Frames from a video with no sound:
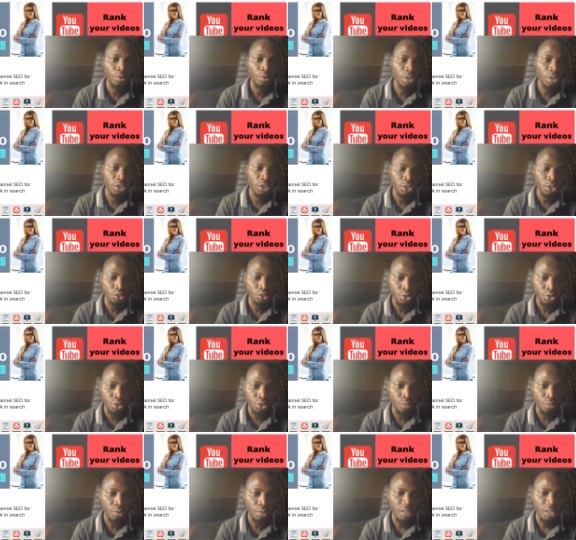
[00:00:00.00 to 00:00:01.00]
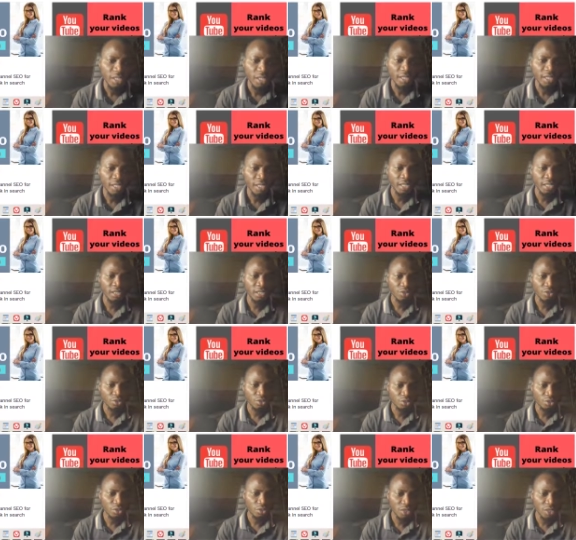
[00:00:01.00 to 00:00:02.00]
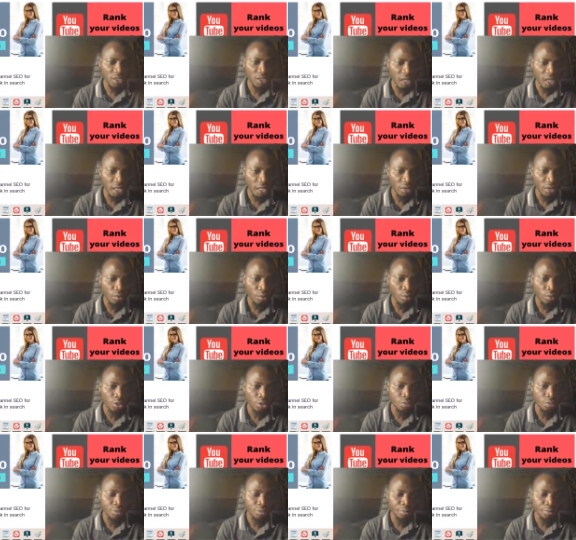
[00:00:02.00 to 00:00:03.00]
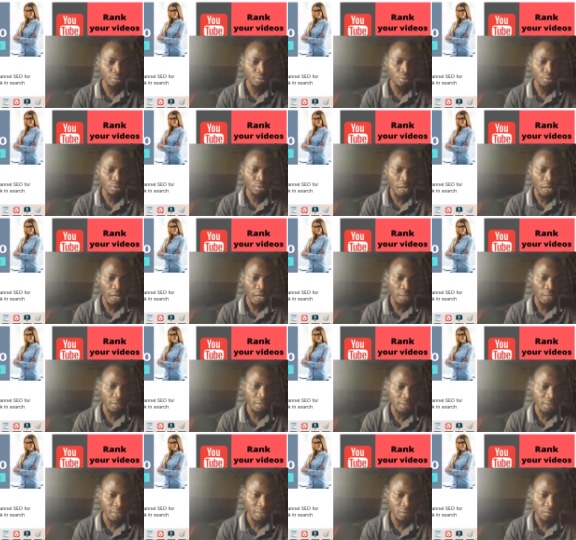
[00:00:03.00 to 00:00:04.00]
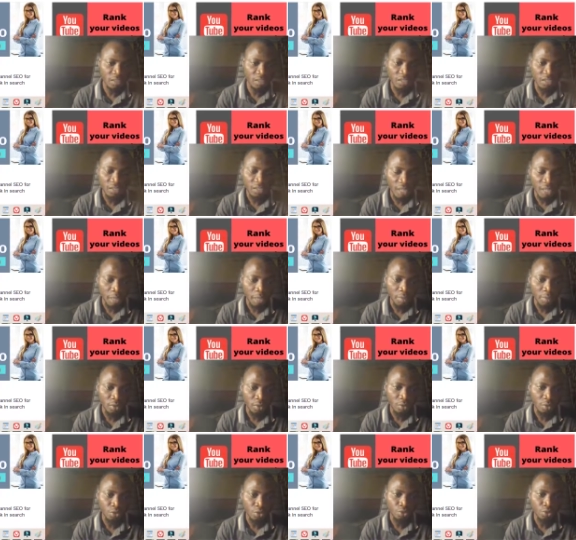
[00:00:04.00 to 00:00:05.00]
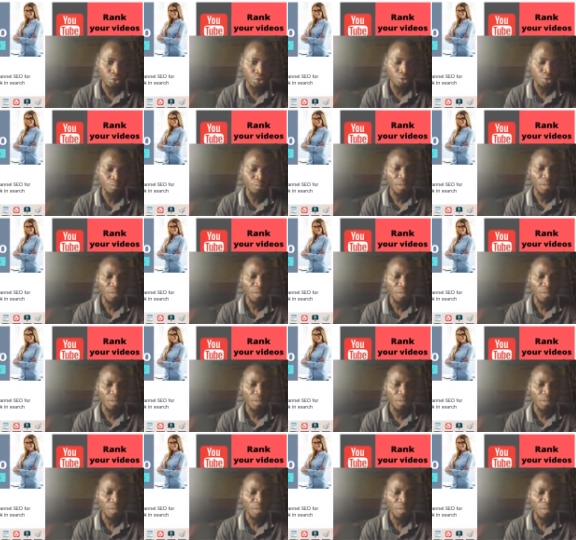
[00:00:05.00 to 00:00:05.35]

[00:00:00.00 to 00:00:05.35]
is YouTube. Then check what people are definitely typing on YouTube.